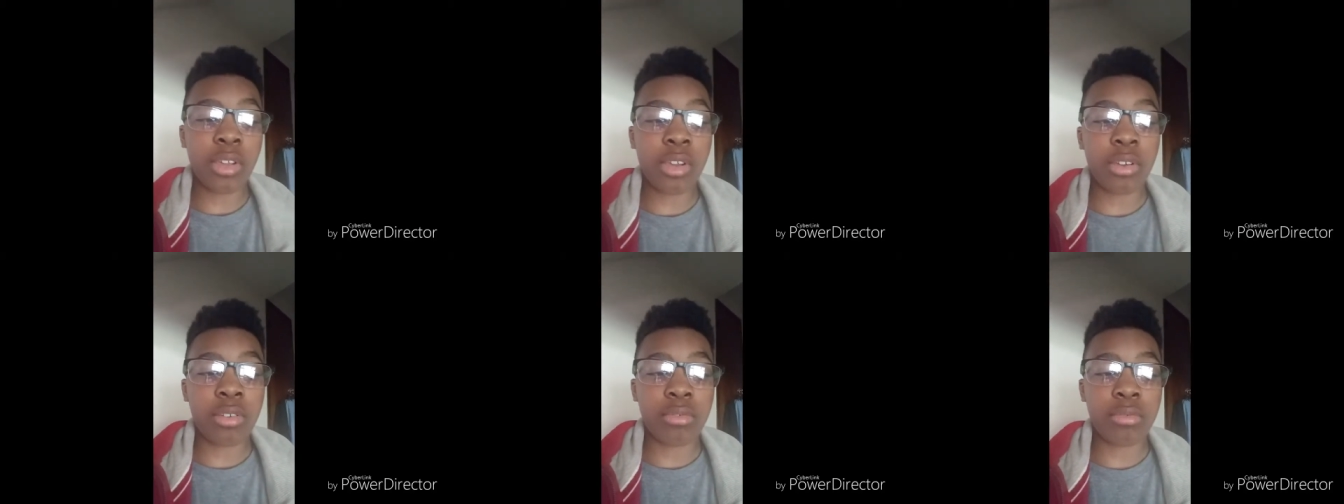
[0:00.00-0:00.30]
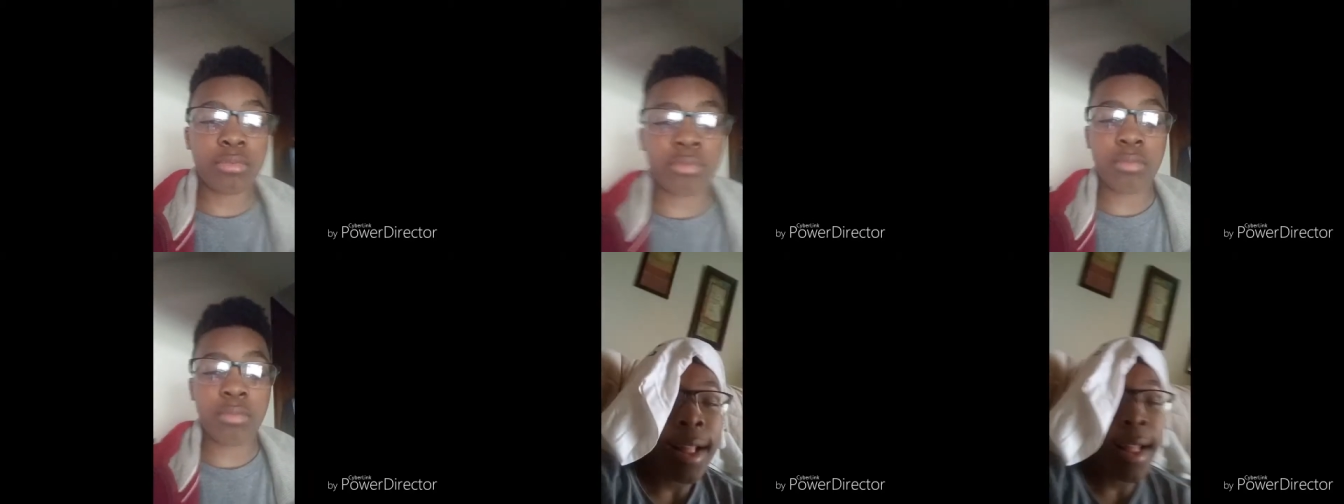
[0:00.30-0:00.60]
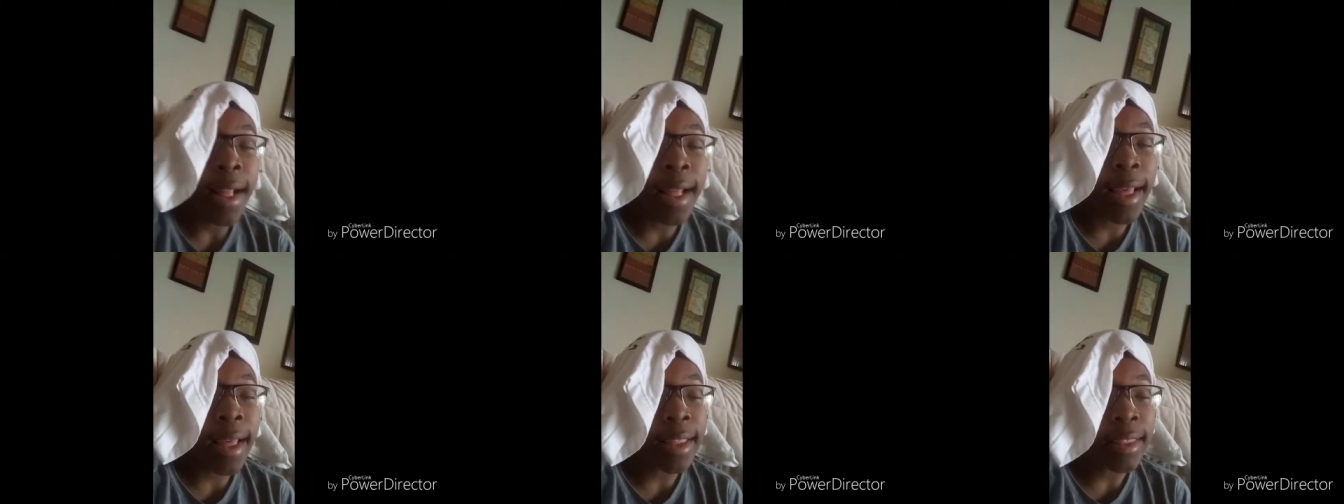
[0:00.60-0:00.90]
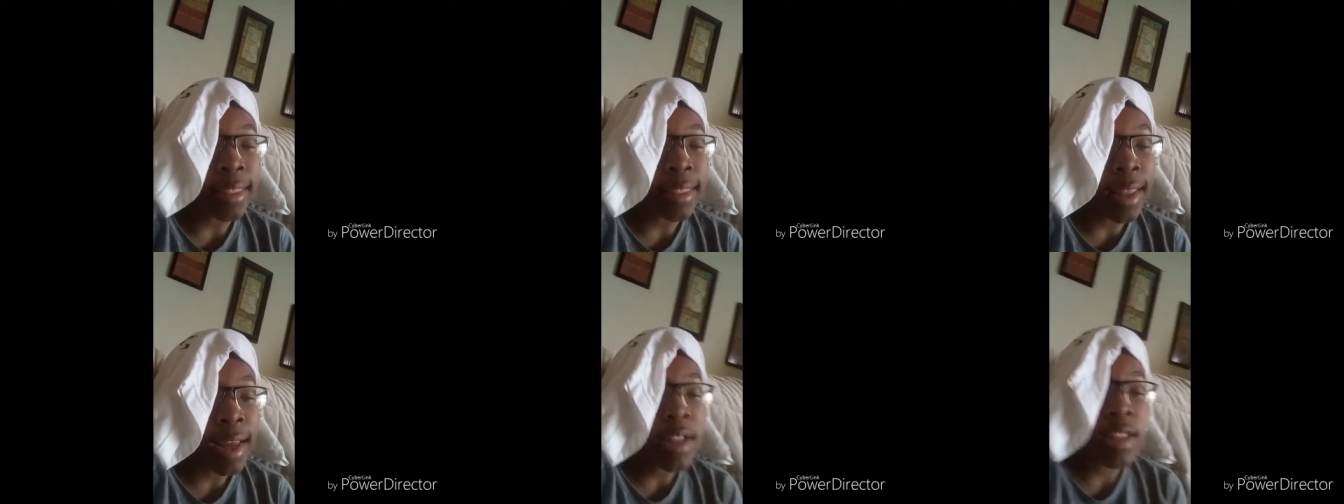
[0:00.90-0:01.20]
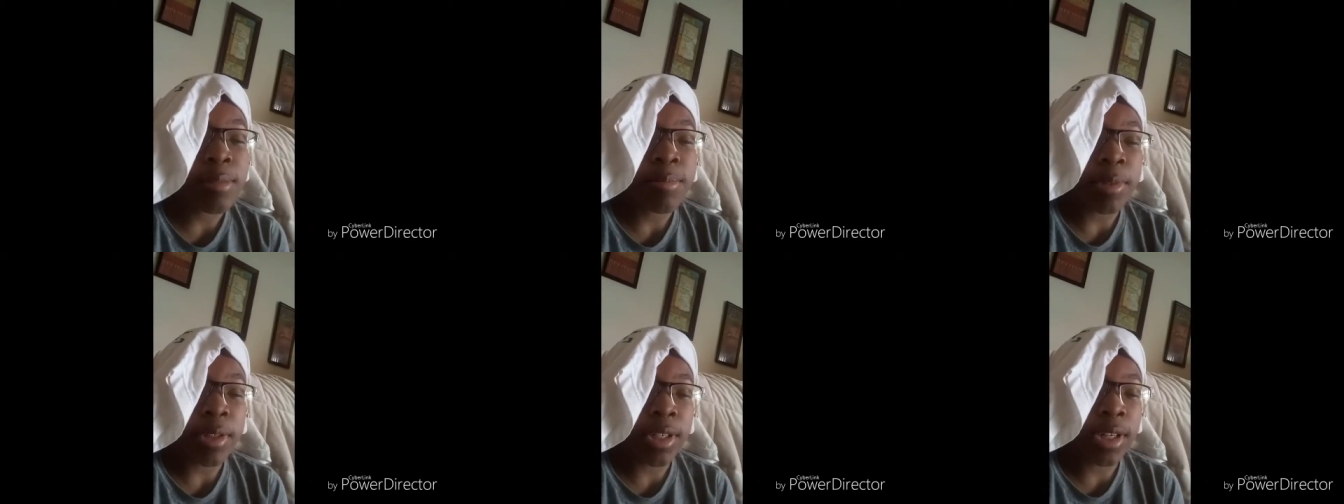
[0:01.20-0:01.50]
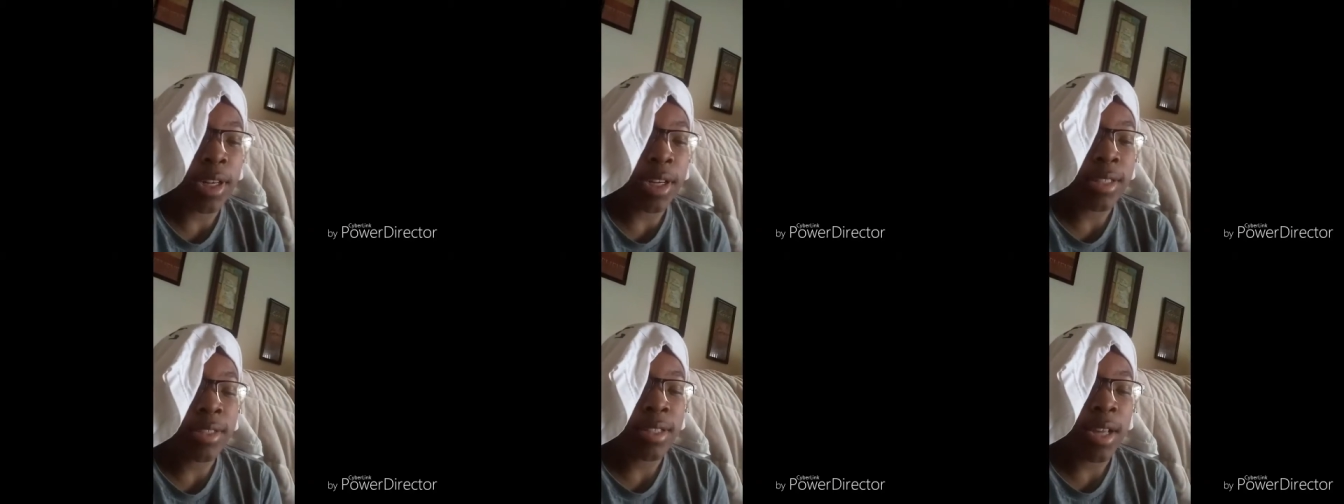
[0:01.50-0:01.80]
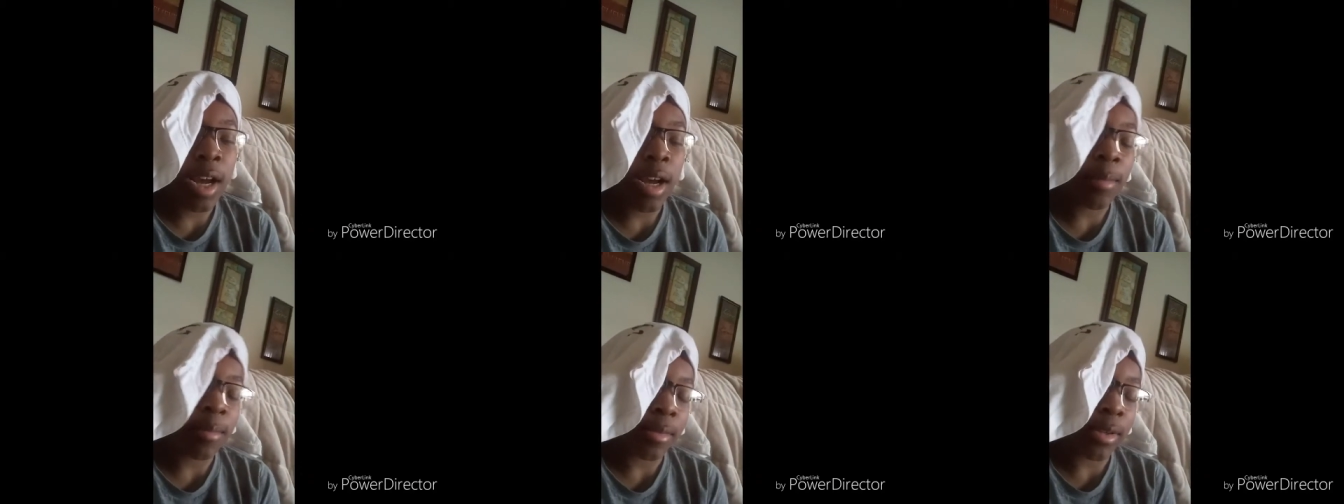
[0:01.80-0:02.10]
And that's because I'm the
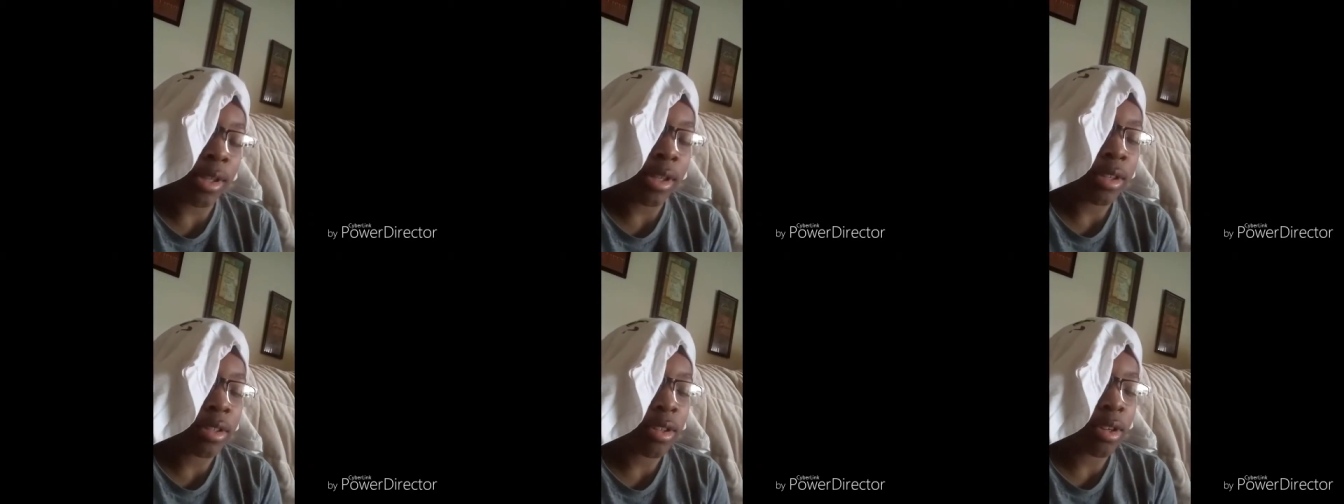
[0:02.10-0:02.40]
adult.